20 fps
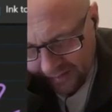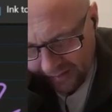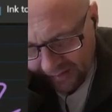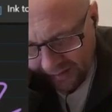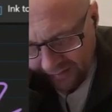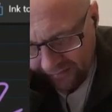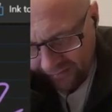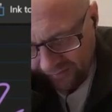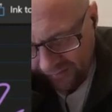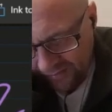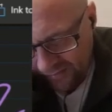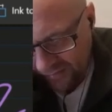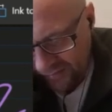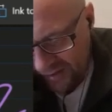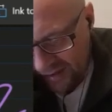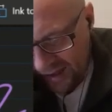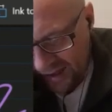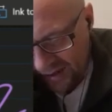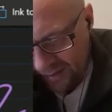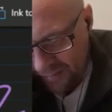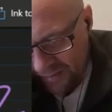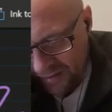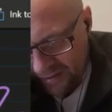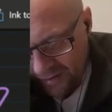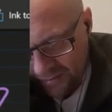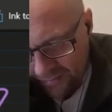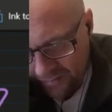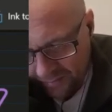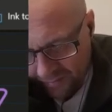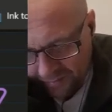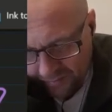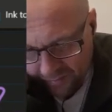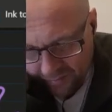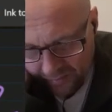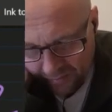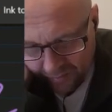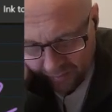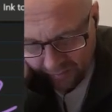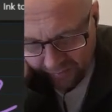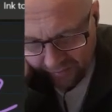That's fixed the aluminium.
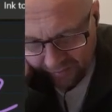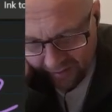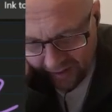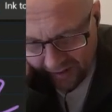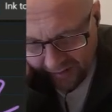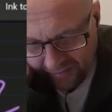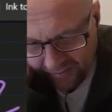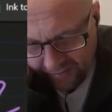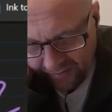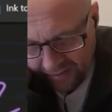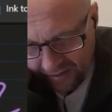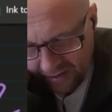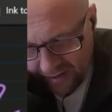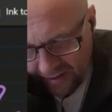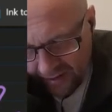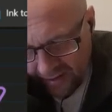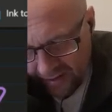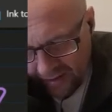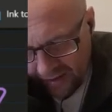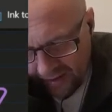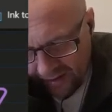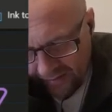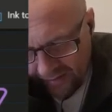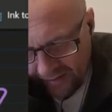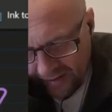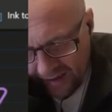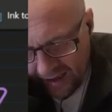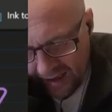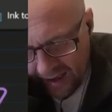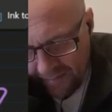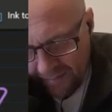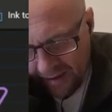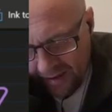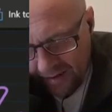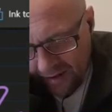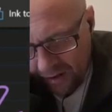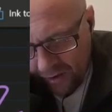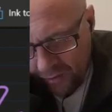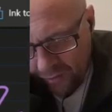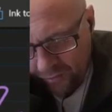What's next? And the
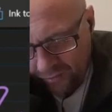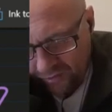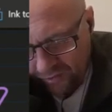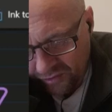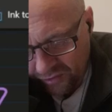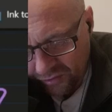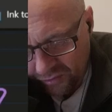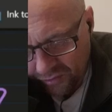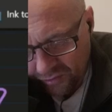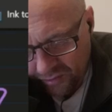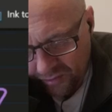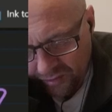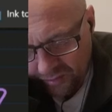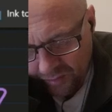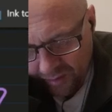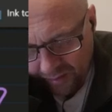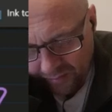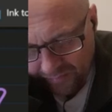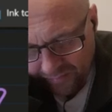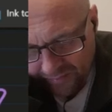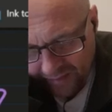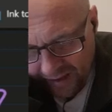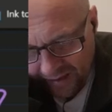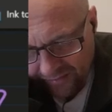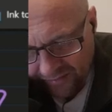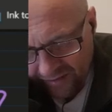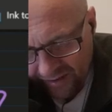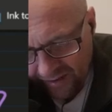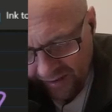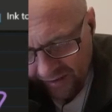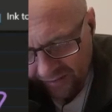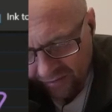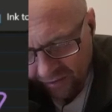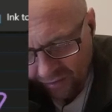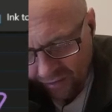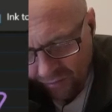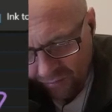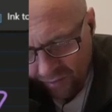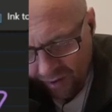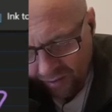MnO2, well, it's on
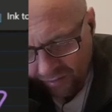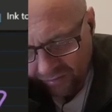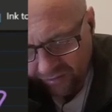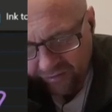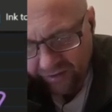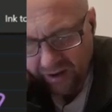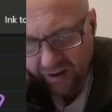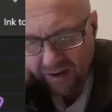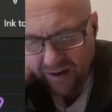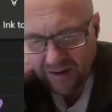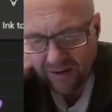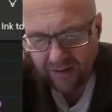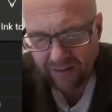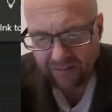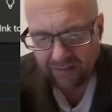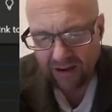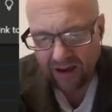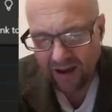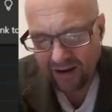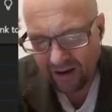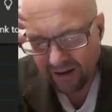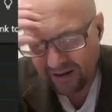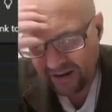the wrong side, and I